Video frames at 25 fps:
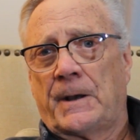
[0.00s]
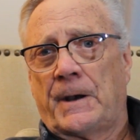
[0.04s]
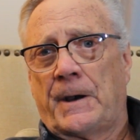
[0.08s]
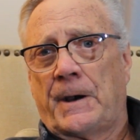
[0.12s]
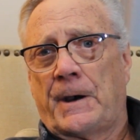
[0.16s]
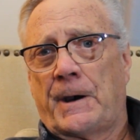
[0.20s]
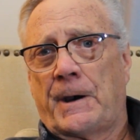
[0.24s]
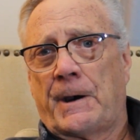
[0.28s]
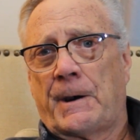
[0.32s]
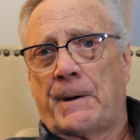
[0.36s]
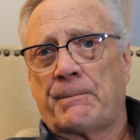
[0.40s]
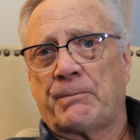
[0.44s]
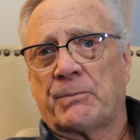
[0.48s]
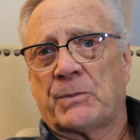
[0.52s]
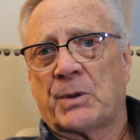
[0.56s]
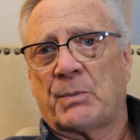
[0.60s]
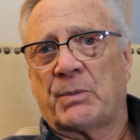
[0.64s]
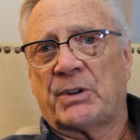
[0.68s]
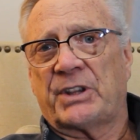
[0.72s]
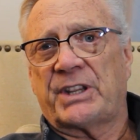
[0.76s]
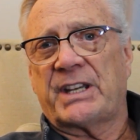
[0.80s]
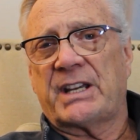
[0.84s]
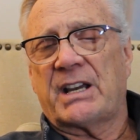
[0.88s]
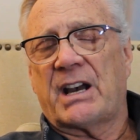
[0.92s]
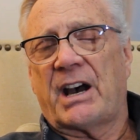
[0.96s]

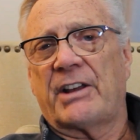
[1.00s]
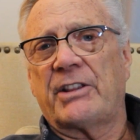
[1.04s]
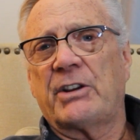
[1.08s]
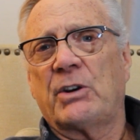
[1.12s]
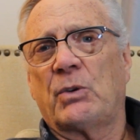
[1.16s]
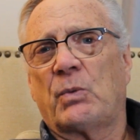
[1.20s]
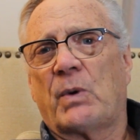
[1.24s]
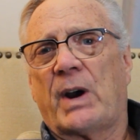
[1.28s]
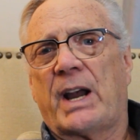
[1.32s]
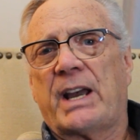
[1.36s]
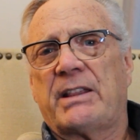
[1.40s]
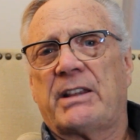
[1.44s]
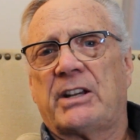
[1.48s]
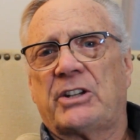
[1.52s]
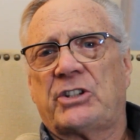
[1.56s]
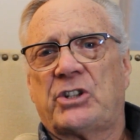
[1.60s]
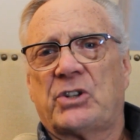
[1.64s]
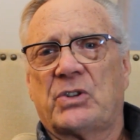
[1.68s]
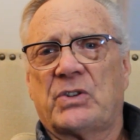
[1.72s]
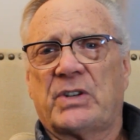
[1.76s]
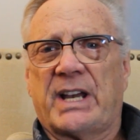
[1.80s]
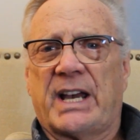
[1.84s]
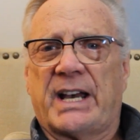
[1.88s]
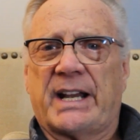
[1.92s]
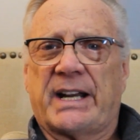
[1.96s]
But the other way that
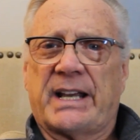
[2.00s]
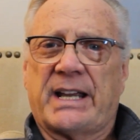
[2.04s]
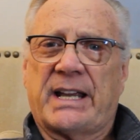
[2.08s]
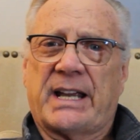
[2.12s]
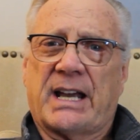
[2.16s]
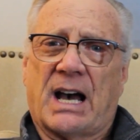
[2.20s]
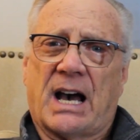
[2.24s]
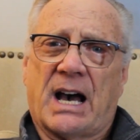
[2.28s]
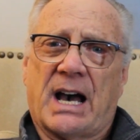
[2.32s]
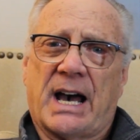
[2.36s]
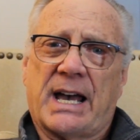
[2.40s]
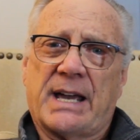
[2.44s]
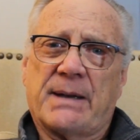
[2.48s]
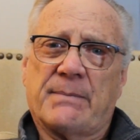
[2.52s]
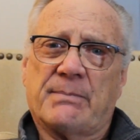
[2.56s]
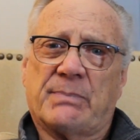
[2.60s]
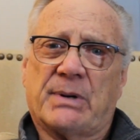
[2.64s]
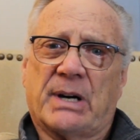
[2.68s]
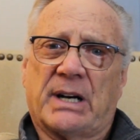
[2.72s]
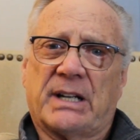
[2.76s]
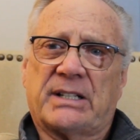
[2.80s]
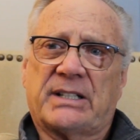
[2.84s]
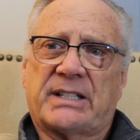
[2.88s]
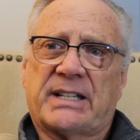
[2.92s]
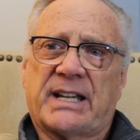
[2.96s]
you get a high
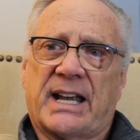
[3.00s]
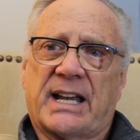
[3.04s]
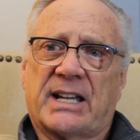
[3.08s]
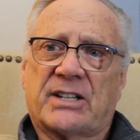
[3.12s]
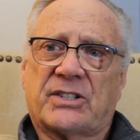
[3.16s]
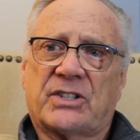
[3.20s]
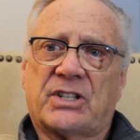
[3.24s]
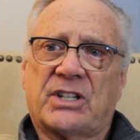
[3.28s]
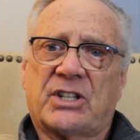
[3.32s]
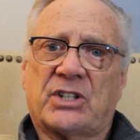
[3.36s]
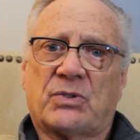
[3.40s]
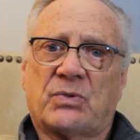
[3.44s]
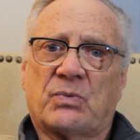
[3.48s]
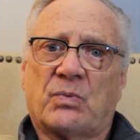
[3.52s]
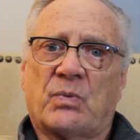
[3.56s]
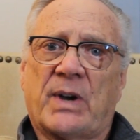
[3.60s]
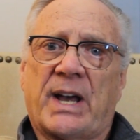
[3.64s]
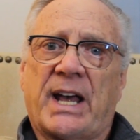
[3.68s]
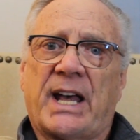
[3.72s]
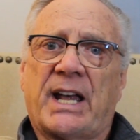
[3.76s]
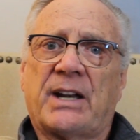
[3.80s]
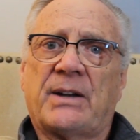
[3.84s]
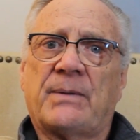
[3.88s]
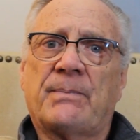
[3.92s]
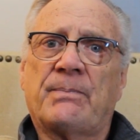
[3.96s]
BUN test is
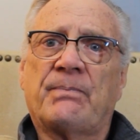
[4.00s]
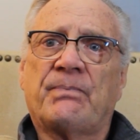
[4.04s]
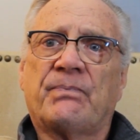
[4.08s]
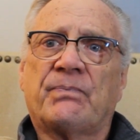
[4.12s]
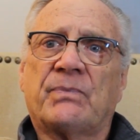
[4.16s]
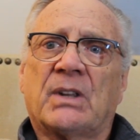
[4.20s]
when